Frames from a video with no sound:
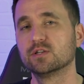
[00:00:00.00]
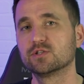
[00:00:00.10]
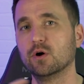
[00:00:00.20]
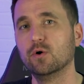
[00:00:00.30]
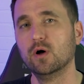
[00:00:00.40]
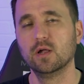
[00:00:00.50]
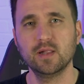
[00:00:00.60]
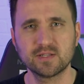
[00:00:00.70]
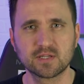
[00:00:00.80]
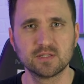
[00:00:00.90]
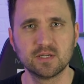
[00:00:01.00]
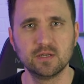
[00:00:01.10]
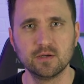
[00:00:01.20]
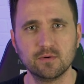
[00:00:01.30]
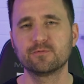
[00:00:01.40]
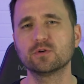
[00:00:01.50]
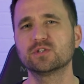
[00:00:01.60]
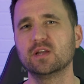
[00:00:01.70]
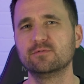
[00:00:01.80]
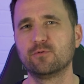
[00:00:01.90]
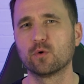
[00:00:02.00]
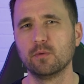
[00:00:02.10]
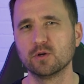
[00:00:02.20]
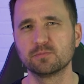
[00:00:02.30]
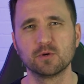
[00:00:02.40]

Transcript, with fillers: So let's continue. First and foremost,